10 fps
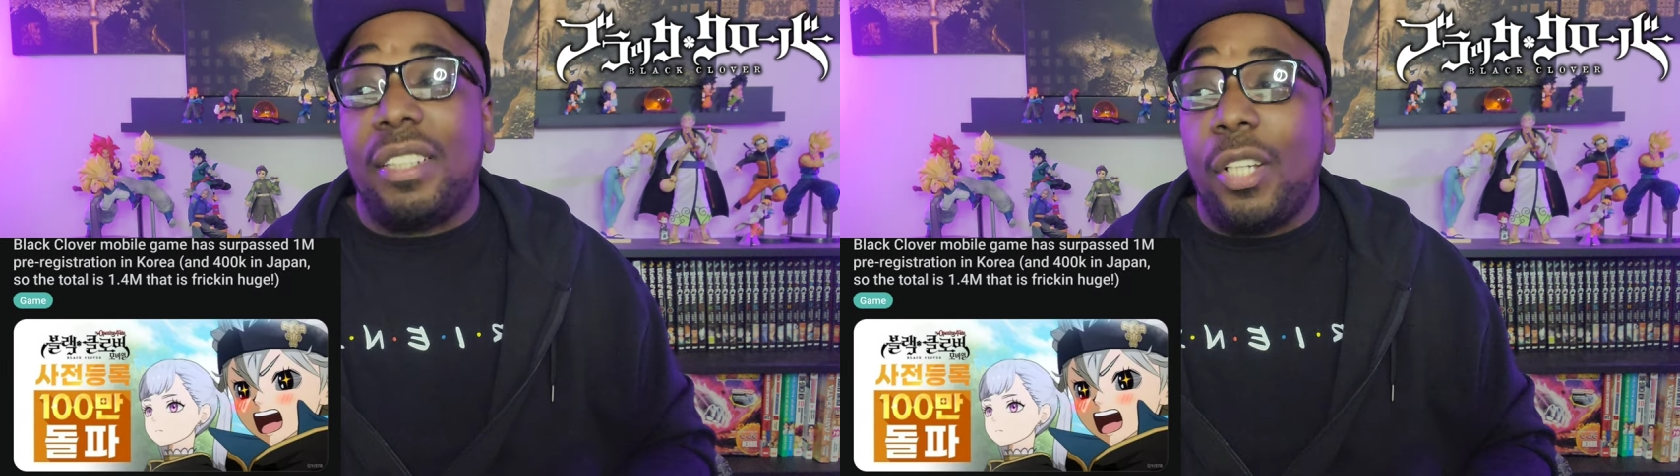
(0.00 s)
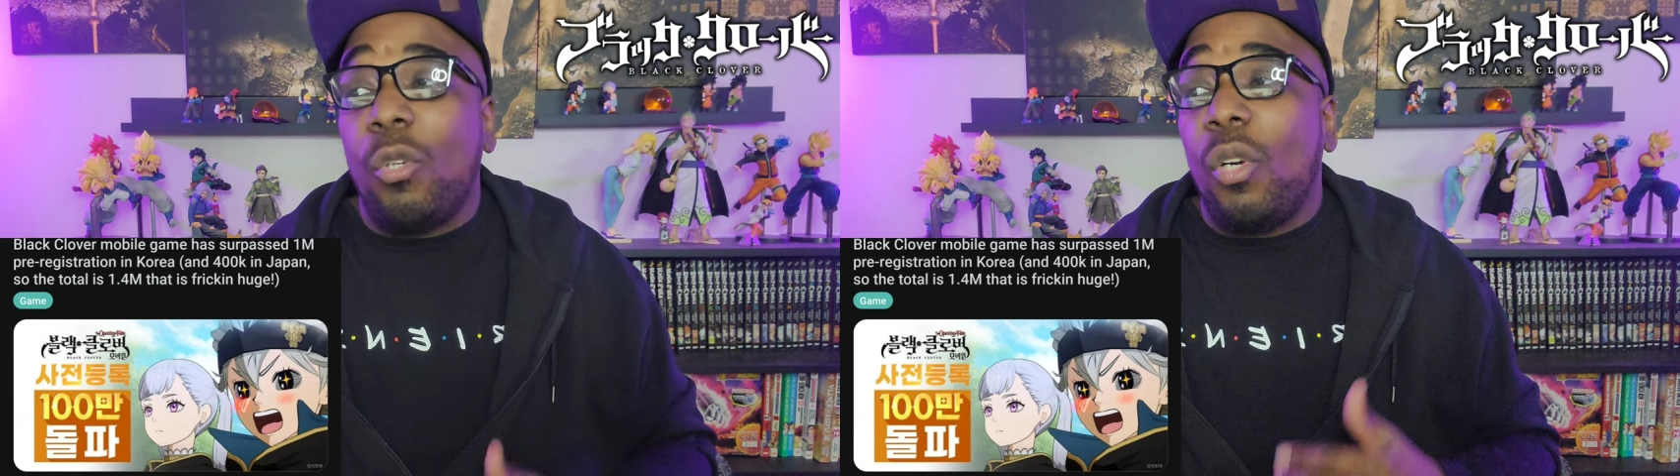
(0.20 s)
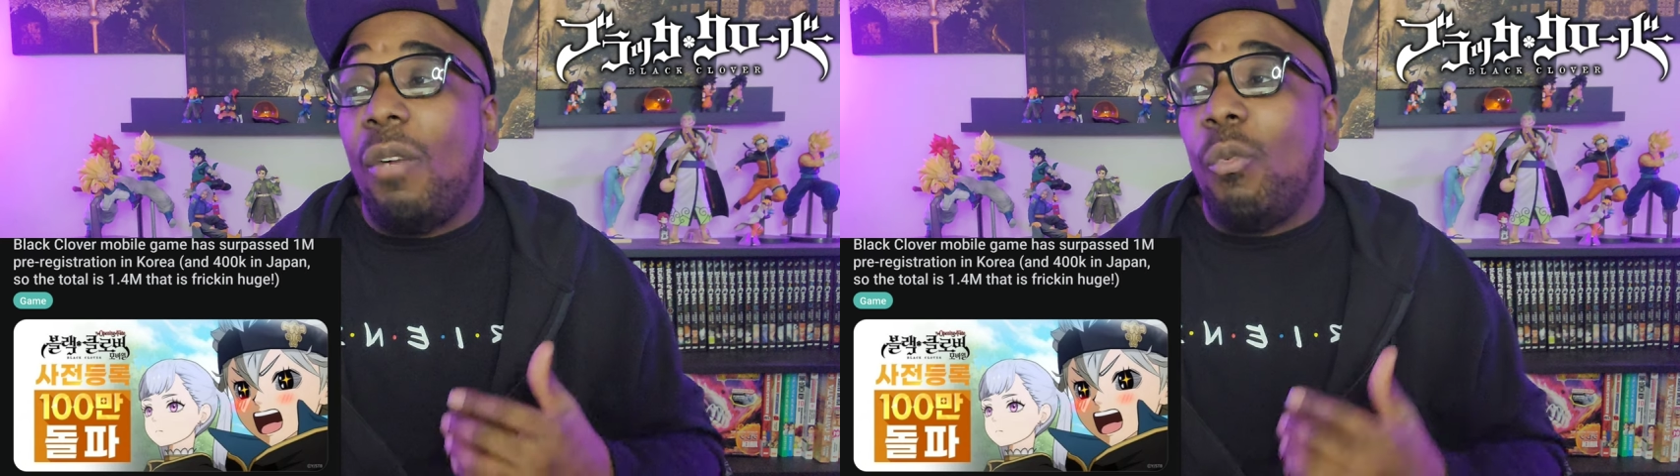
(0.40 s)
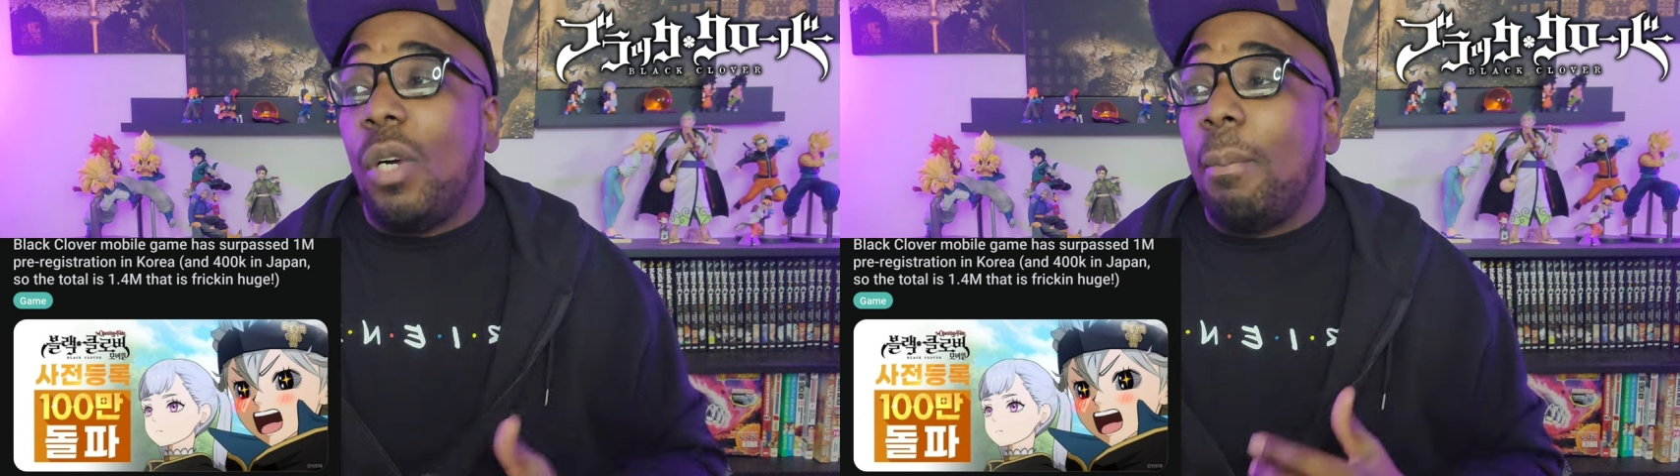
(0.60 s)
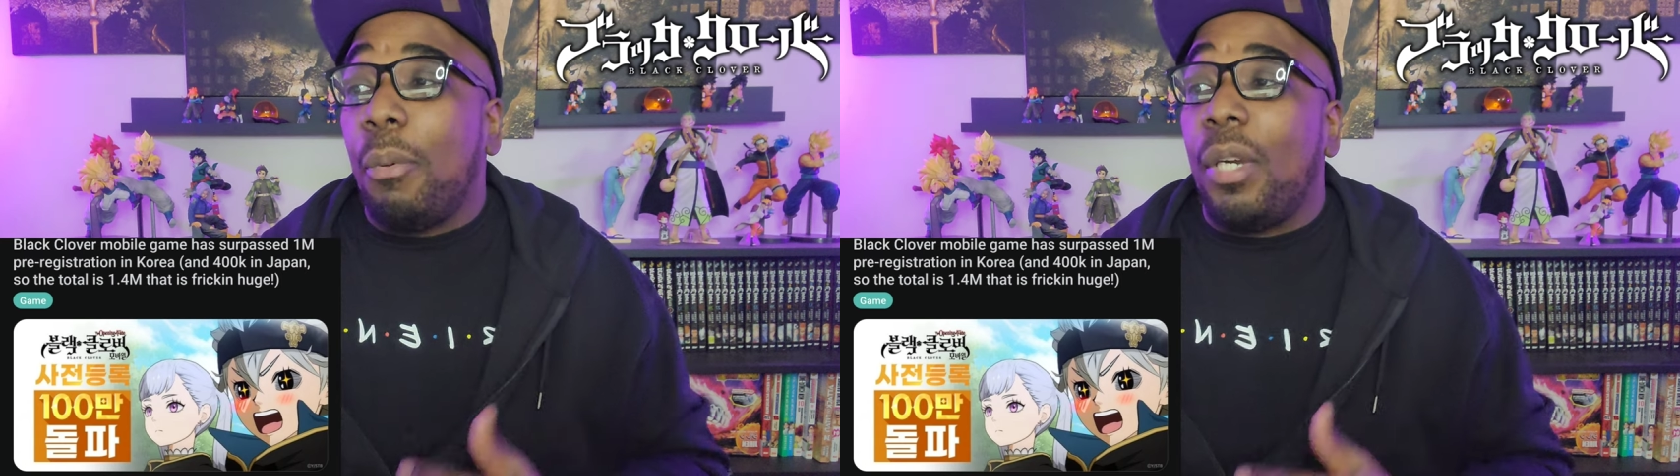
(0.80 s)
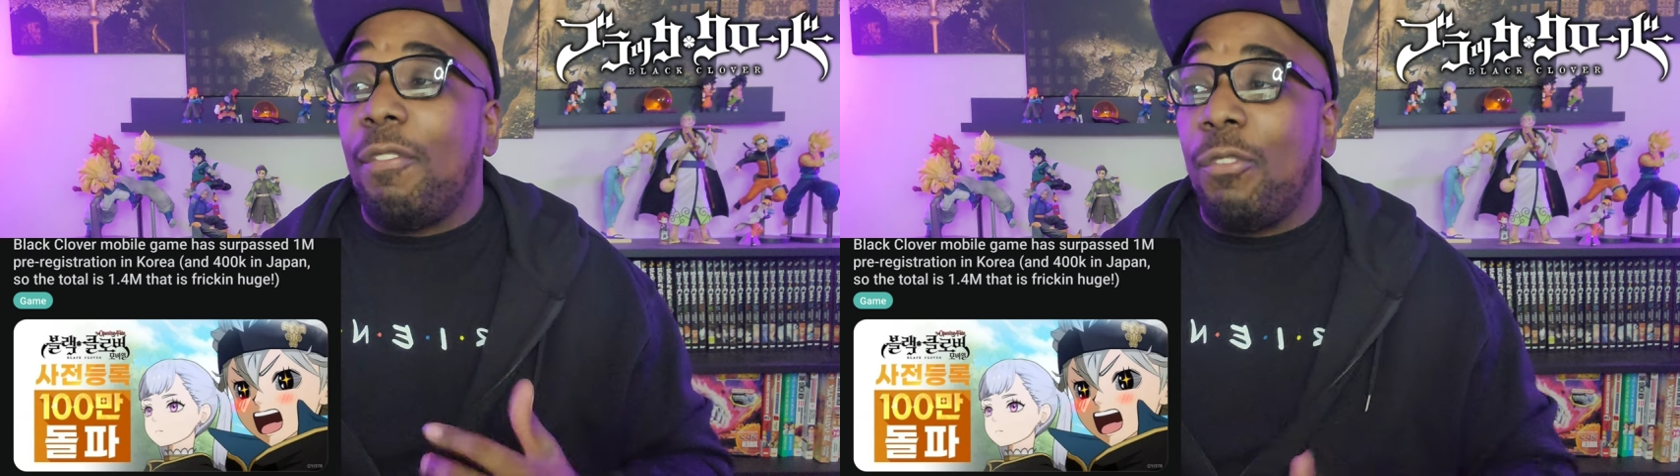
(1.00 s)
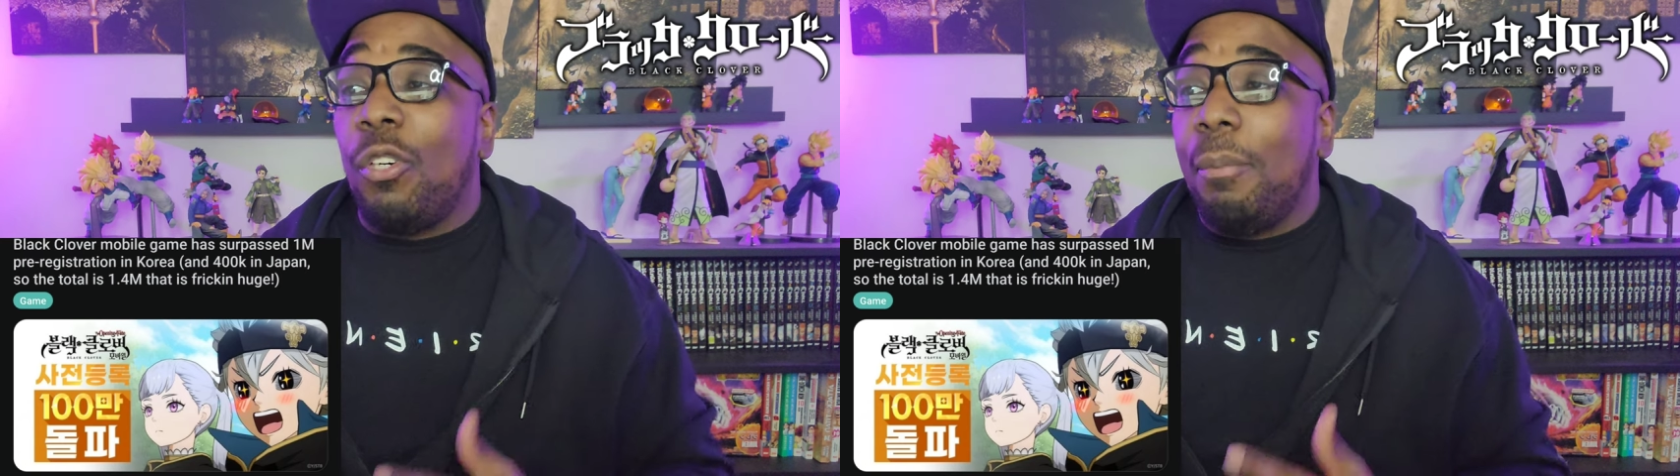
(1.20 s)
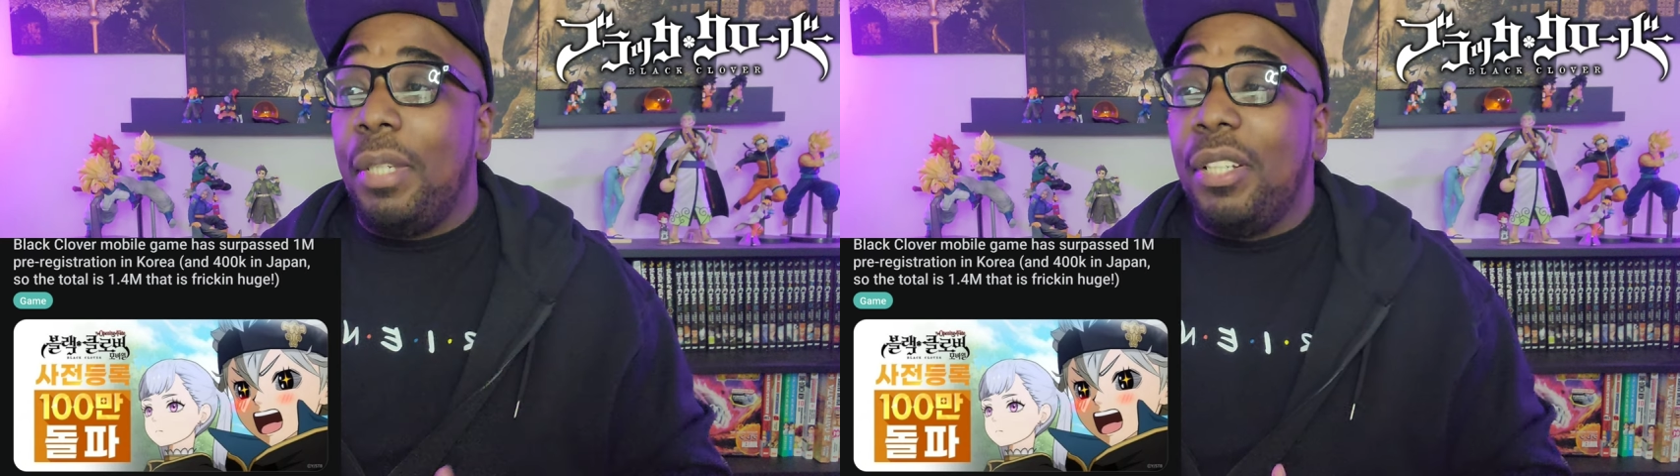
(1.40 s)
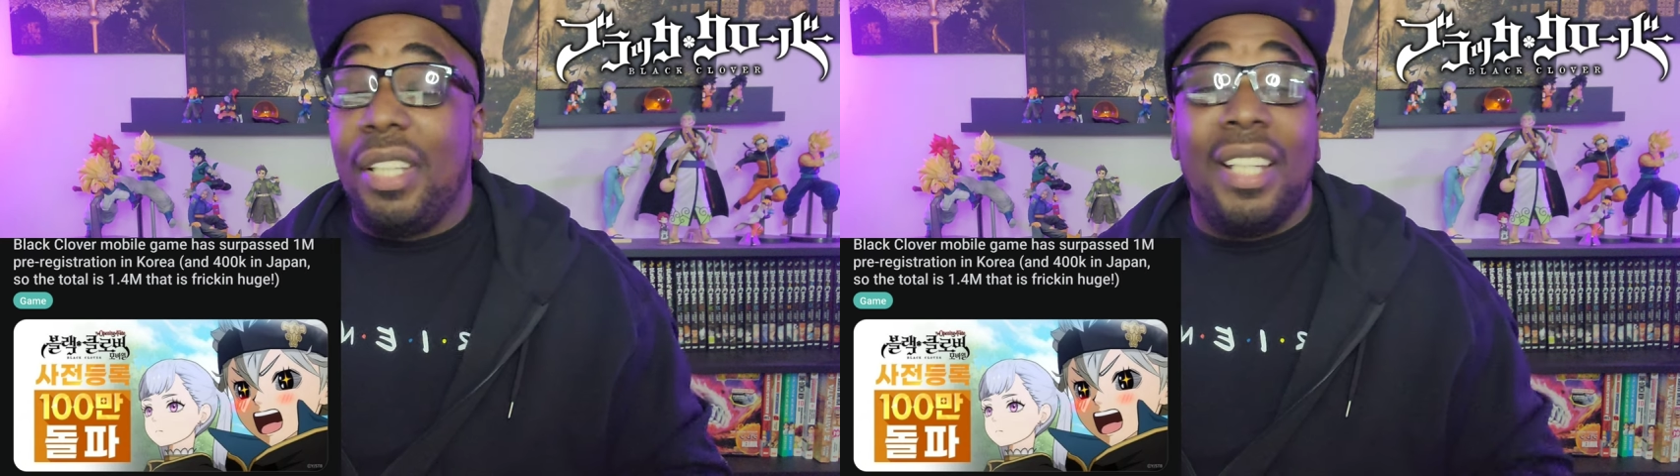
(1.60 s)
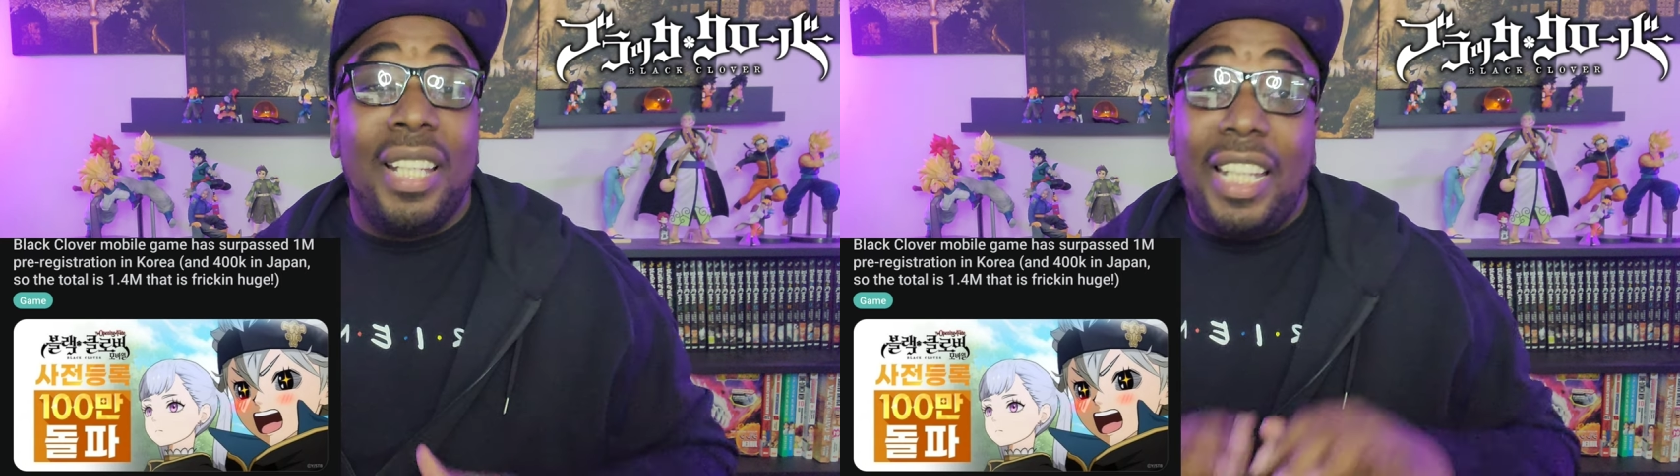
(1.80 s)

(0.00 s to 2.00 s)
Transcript: a total of 1.4 million.